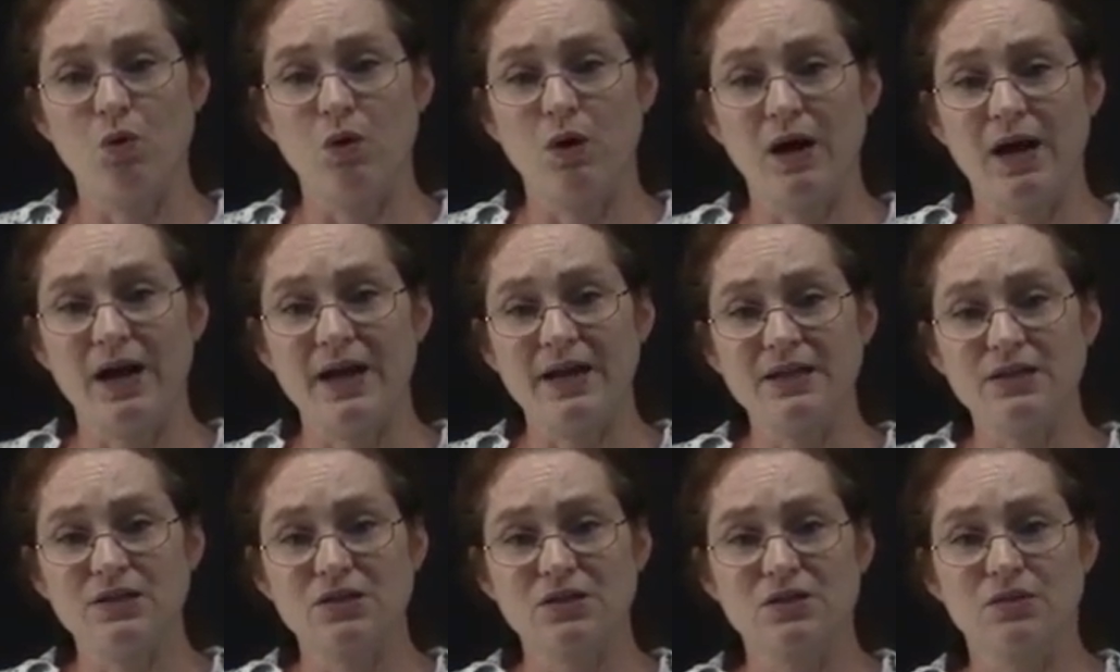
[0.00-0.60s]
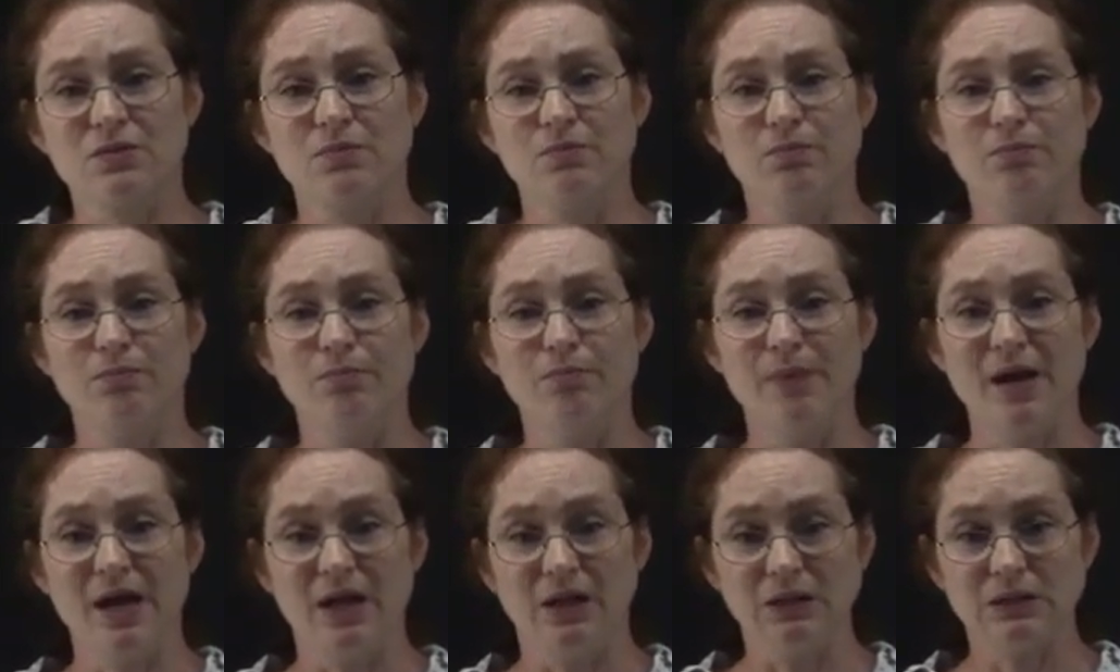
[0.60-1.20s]
ice
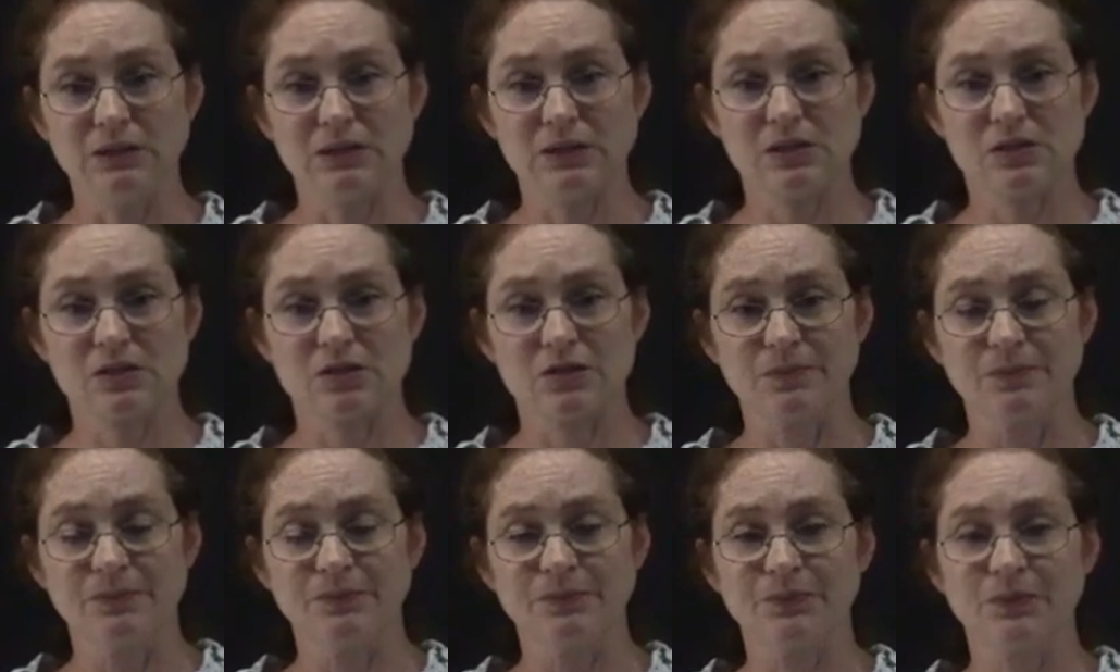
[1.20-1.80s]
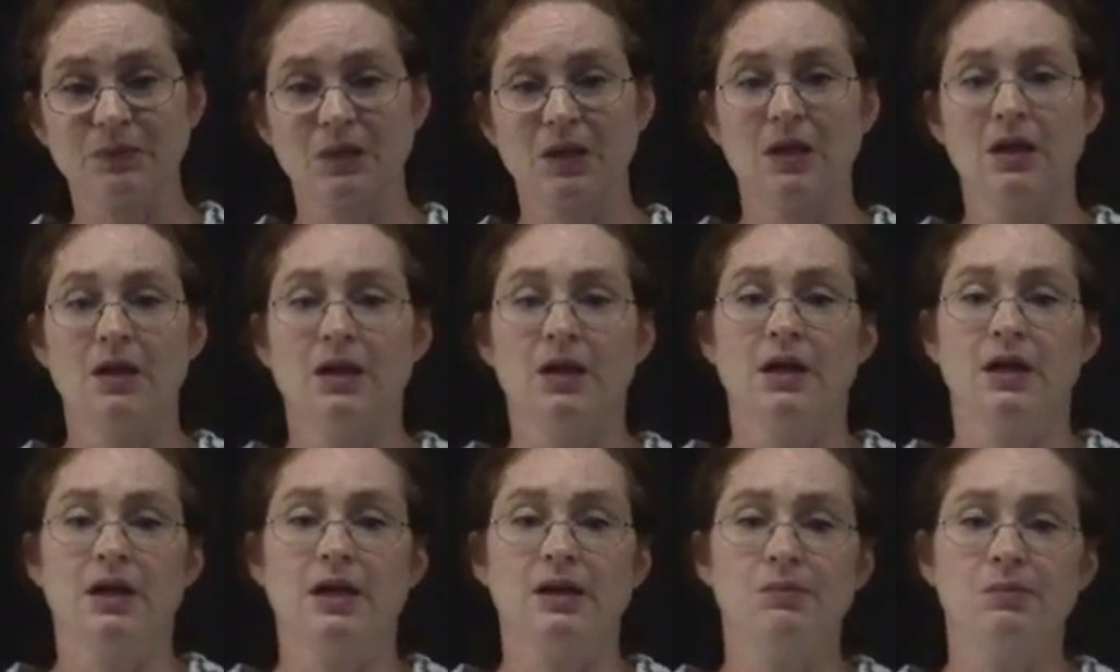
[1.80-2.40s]
melts
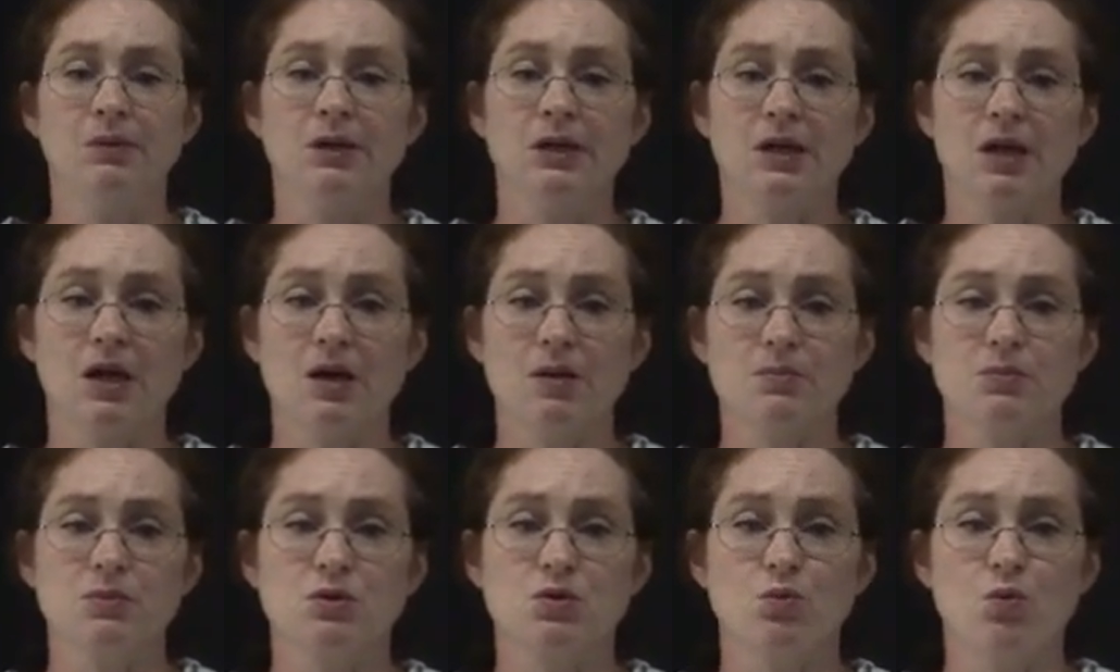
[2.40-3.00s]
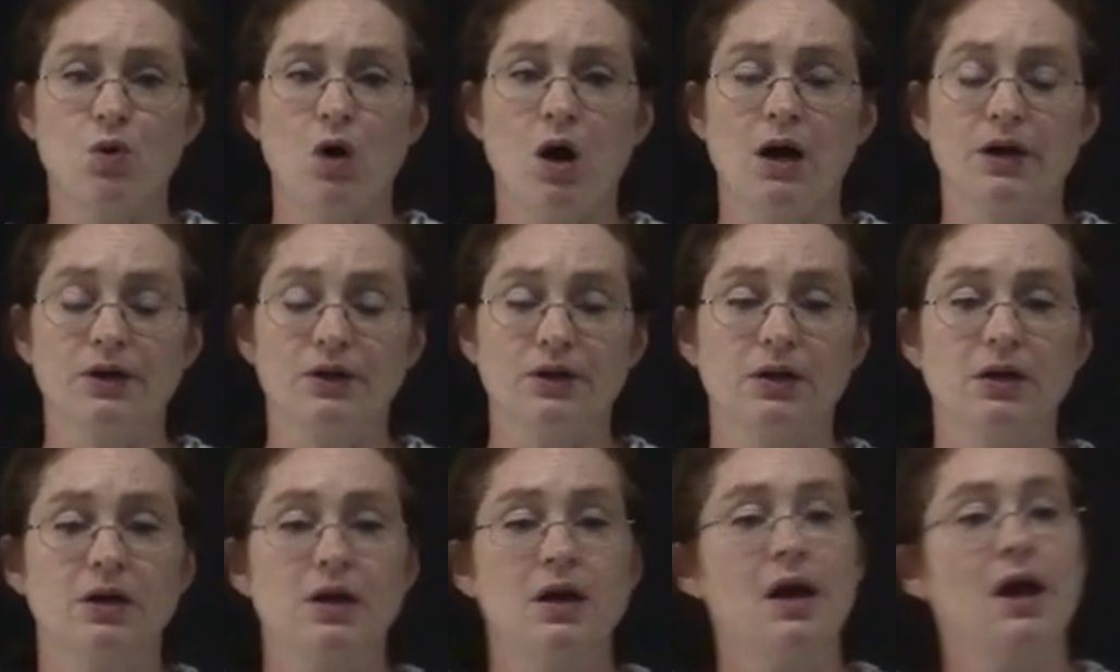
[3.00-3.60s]
and becomes
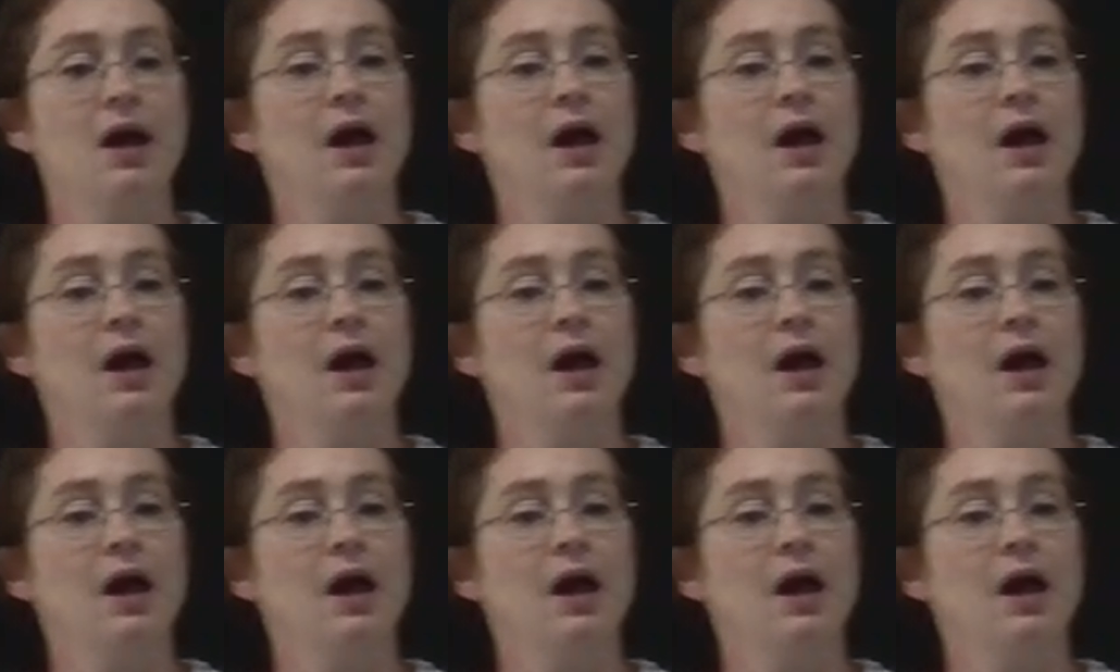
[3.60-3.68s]
water.